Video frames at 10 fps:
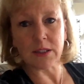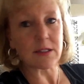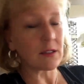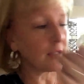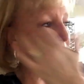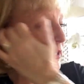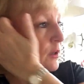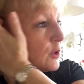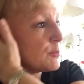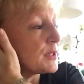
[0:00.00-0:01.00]
slowly getting
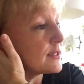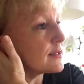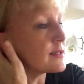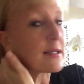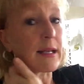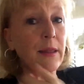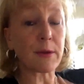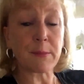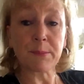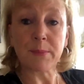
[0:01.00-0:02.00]
all the pieces together